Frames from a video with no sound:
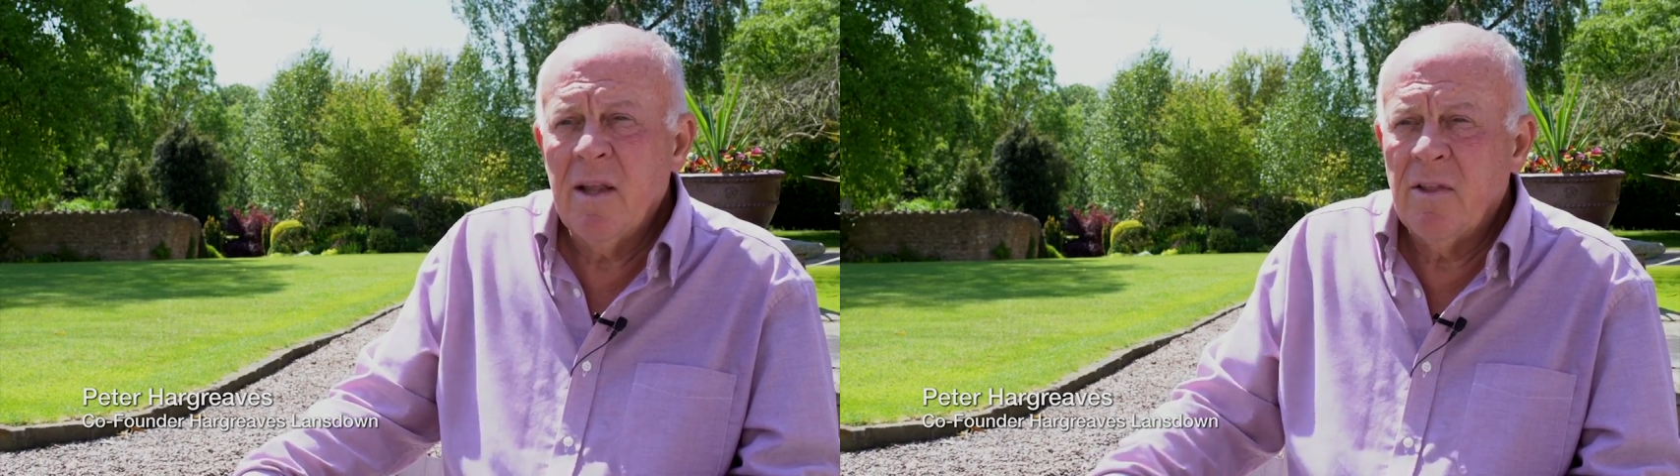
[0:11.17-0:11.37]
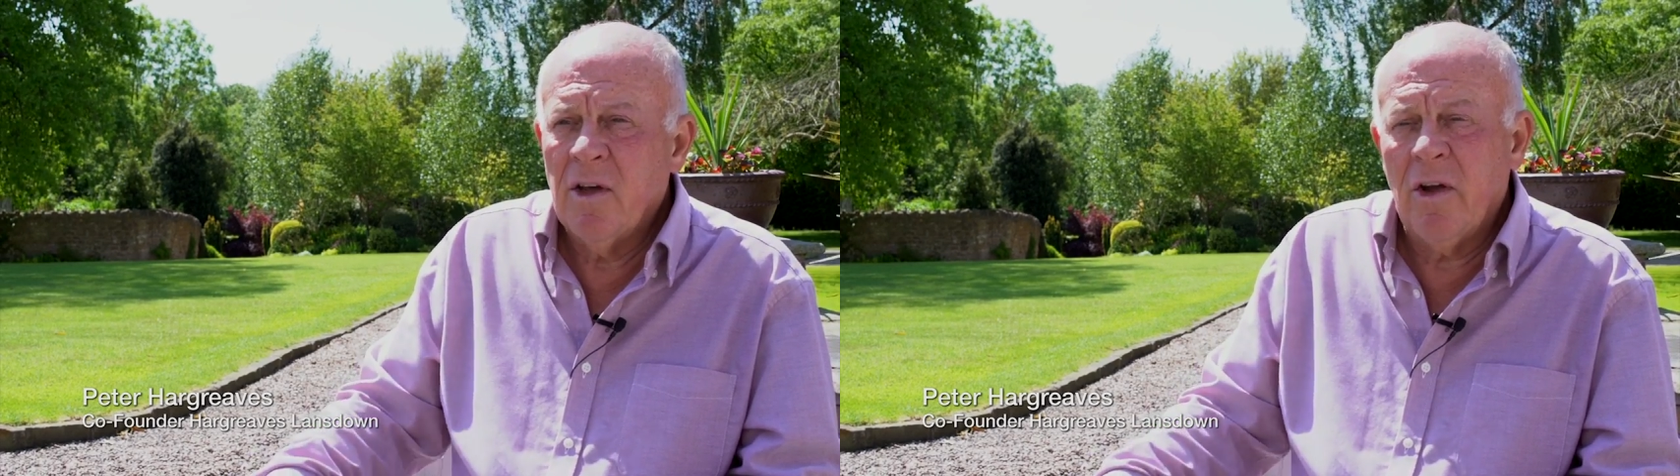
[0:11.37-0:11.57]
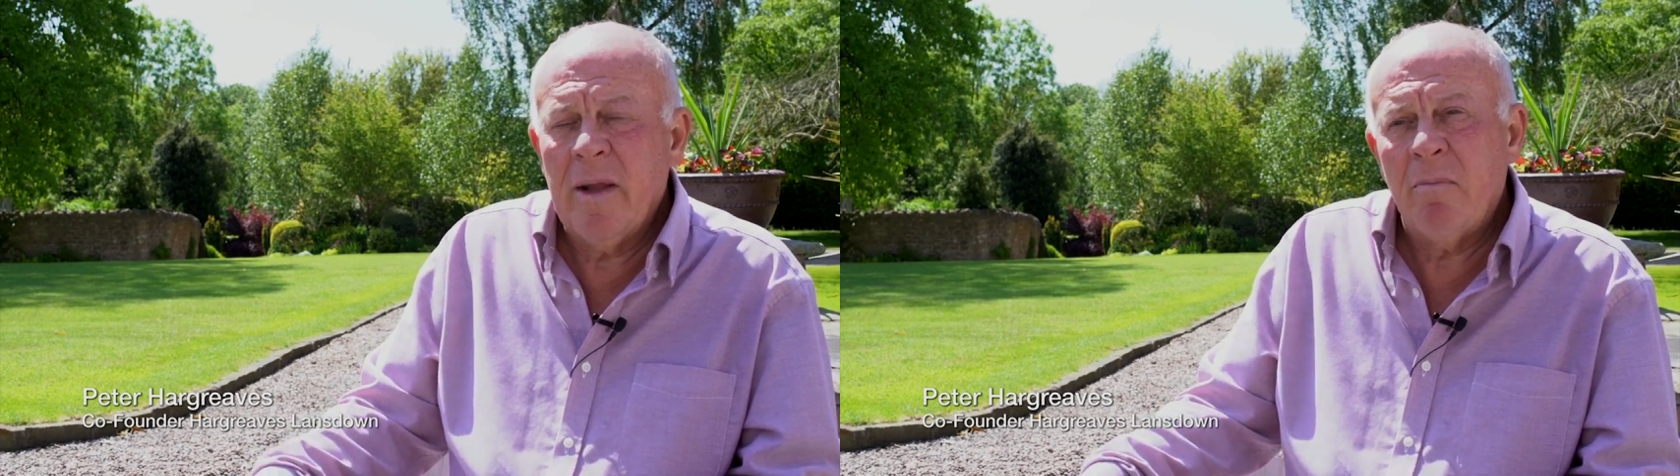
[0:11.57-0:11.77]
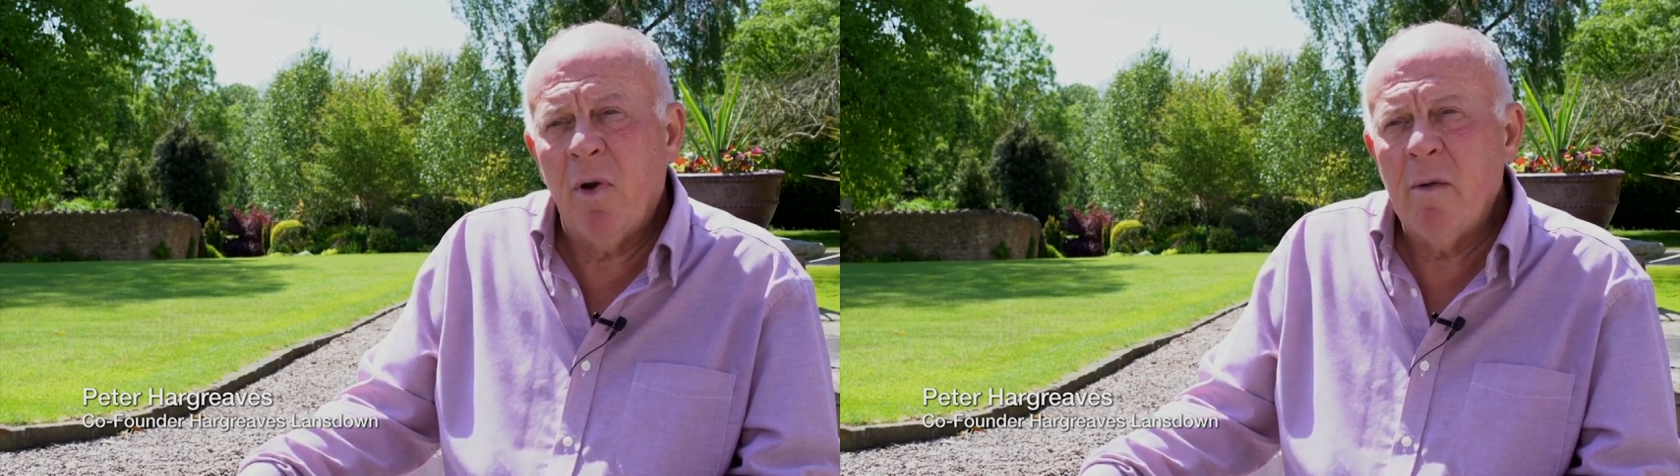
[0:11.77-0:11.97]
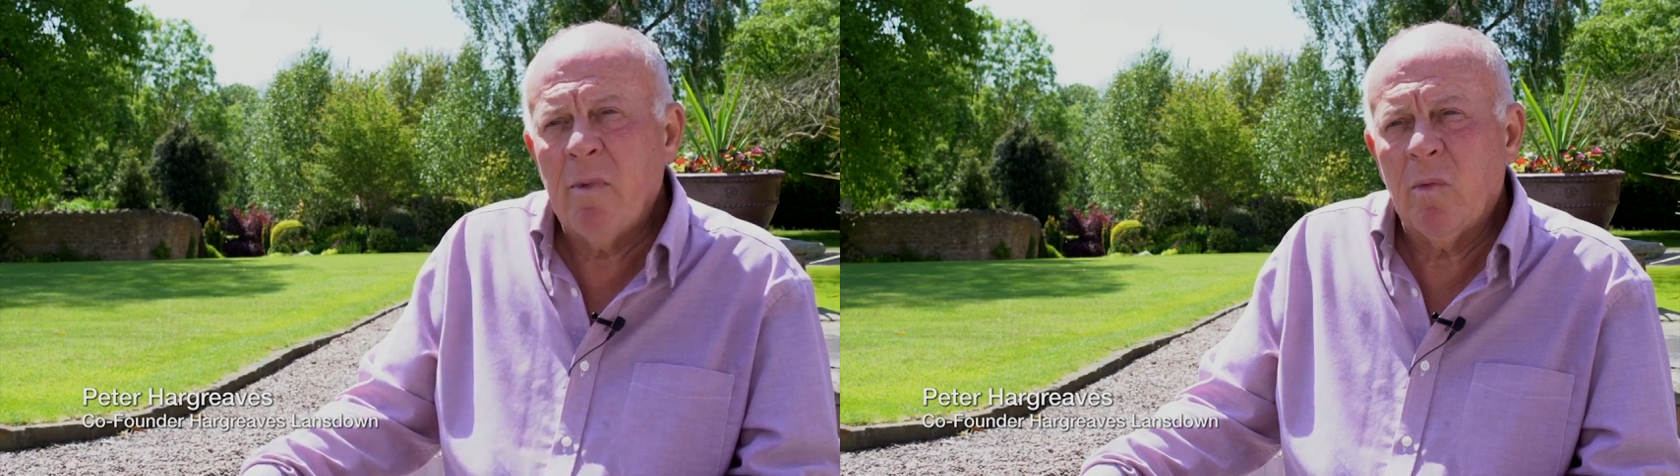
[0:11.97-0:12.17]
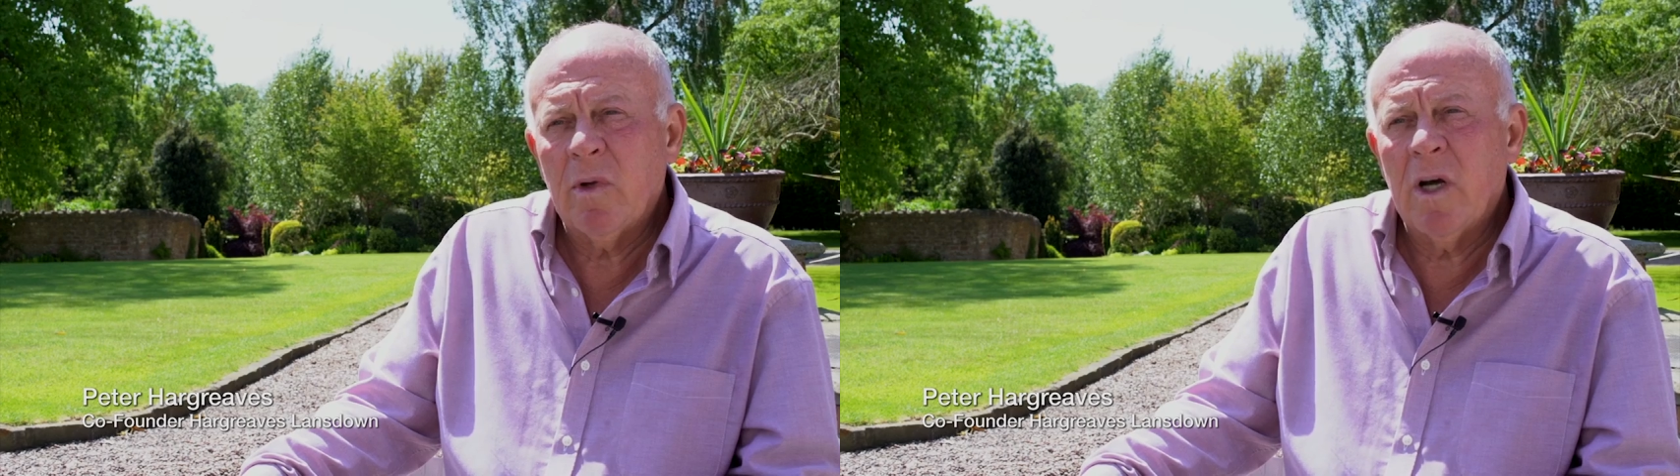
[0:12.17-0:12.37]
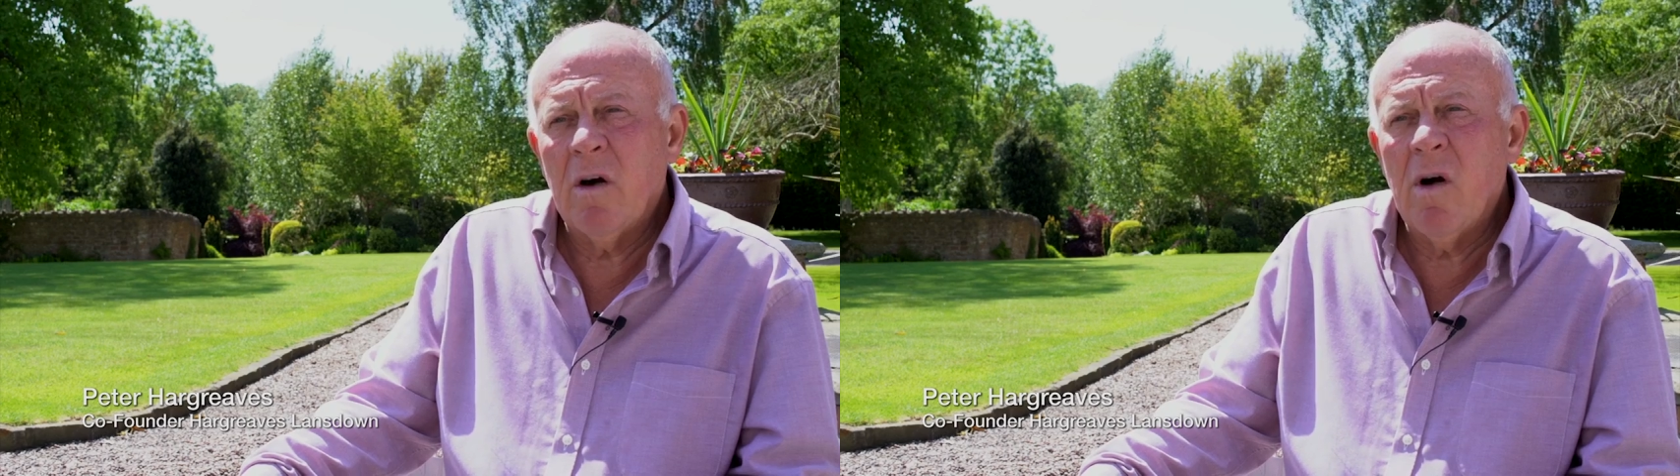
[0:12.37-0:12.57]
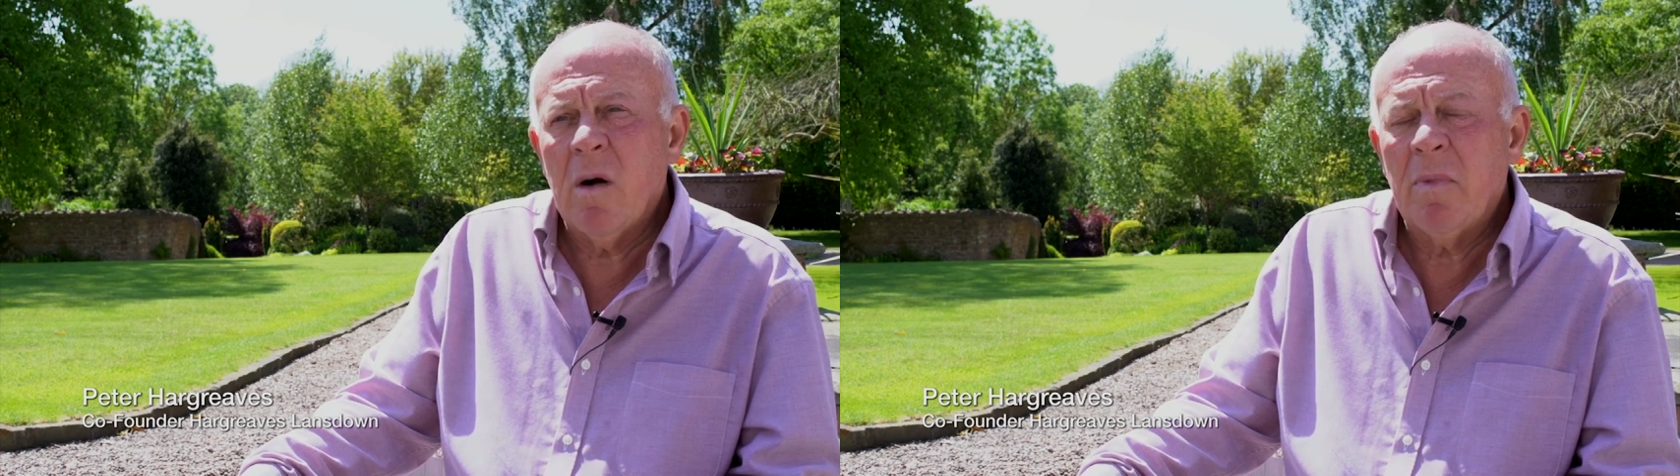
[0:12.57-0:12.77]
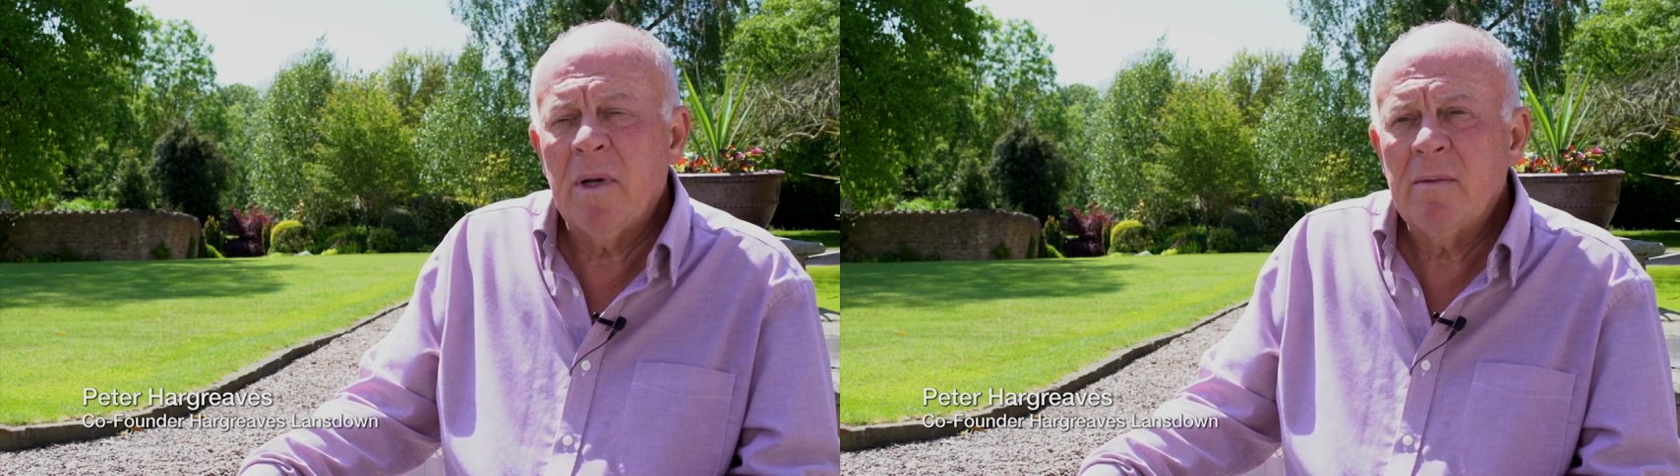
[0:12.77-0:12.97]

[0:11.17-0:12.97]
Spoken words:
that unemployment will go up.